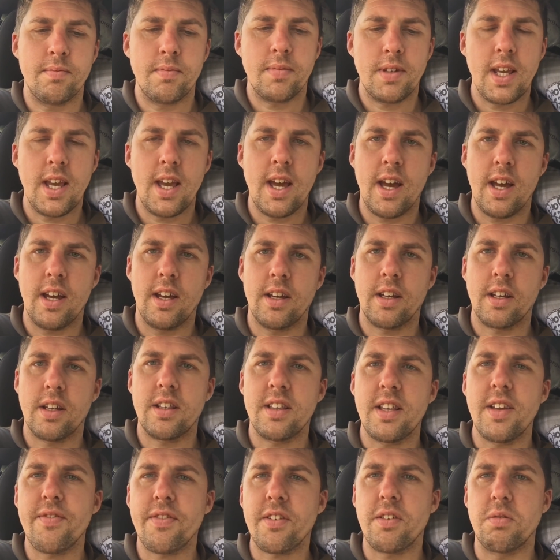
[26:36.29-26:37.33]
yeah,
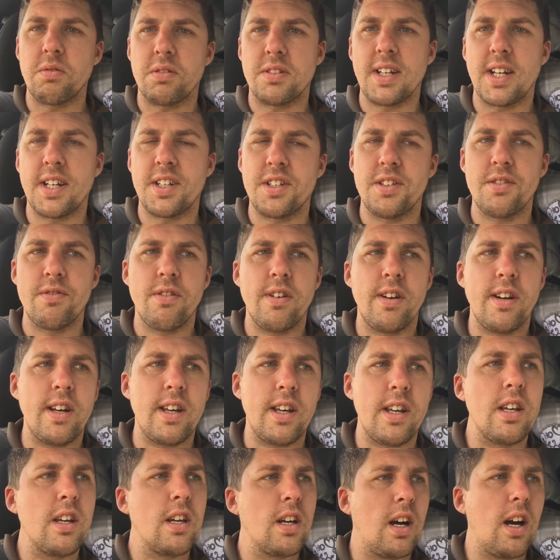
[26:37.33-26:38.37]
difficult session
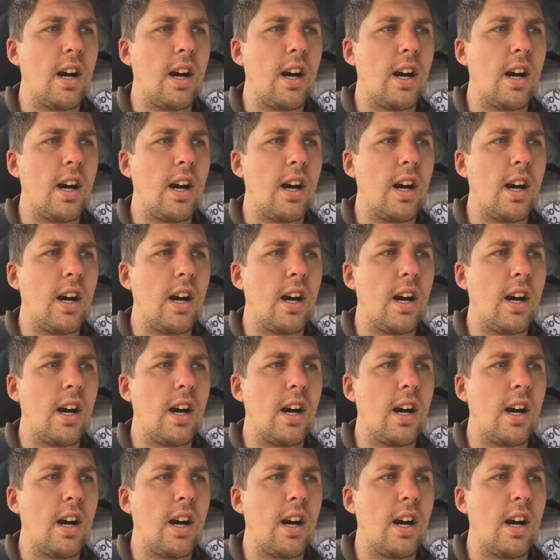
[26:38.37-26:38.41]
really.